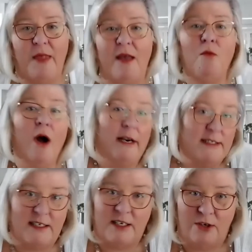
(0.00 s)
They want to
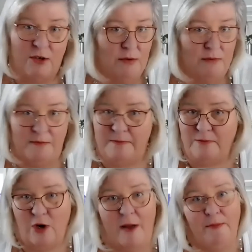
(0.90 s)
see you
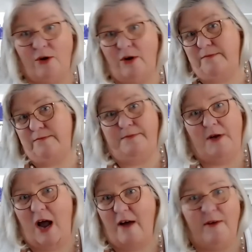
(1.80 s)
drop your
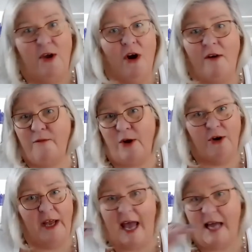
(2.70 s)
coffee, or for
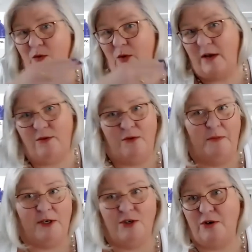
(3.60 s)
your cat to walk through the
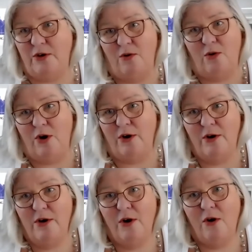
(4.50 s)
picture, or
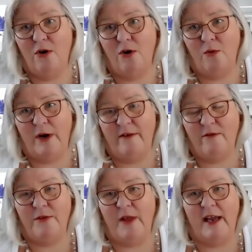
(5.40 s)

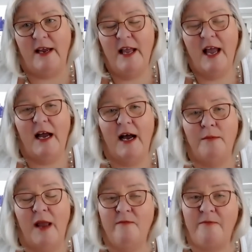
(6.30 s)
whatever. They
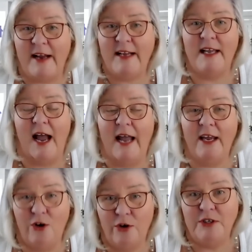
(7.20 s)
in fact, I
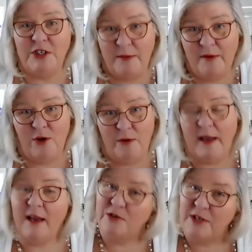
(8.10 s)
encourage some of you to
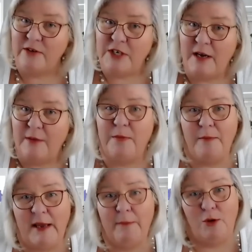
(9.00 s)
make, here's another tip, to
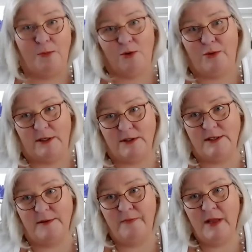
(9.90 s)
make blooper
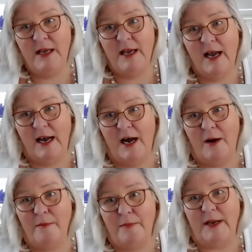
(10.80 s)
reels,
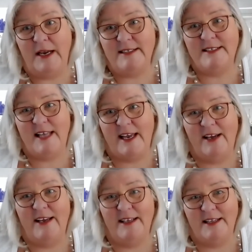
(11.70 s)
because
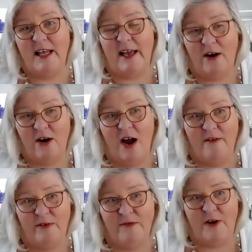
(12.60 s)
they are
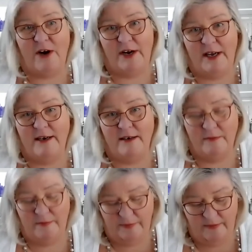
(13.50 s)
often very
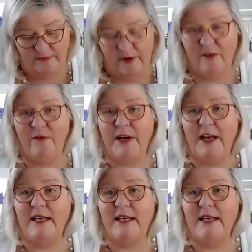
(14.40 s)
funny.